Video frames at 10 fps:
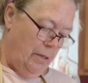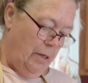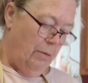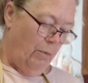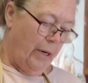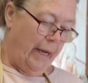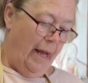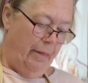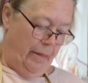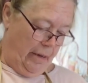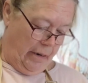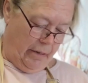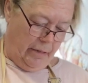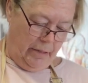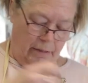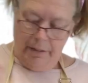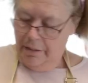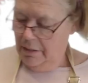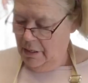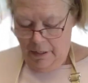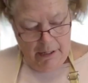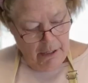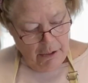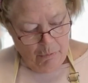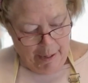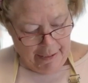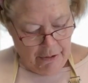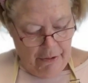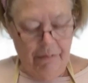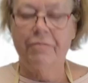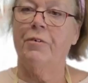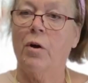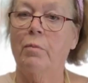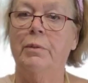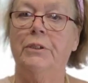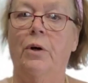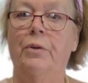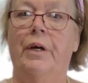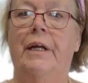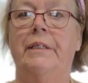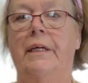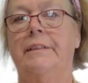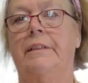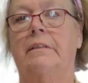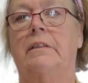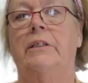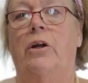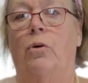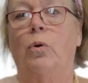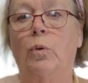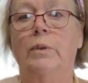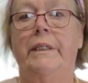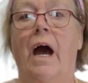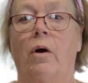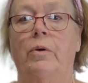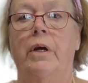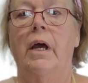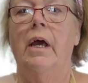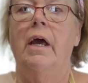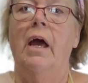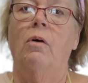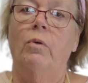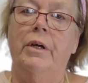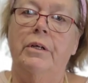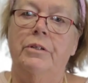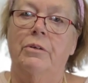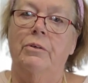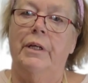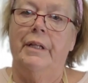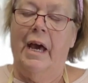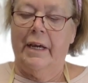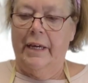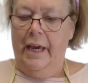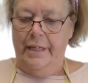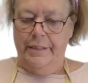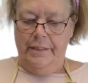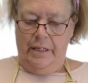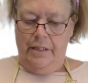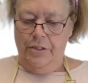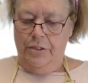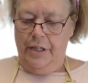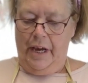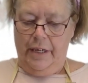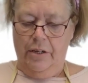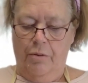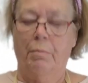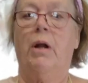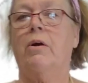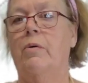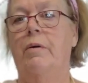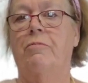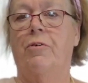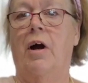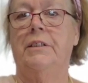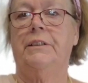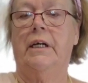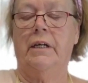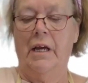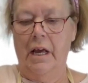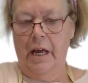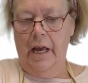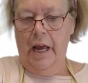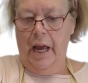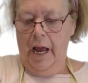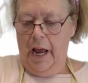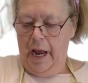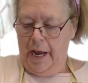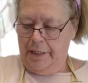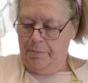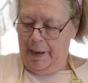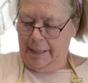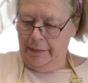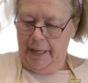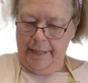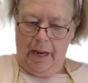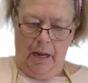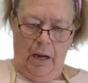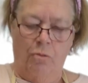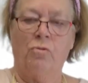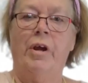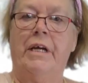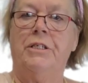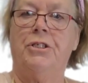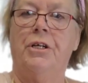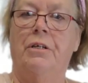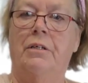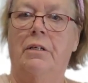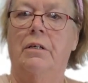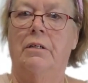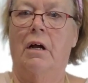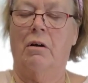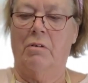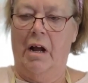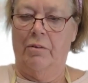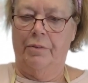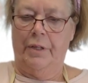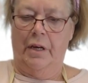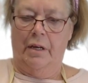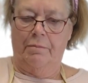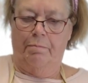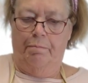Oh, we're getting there. You want it good and firm so that it doesn't, ooze out. And what you do in that case is you take your buttercream frosting and you make like a ridge around the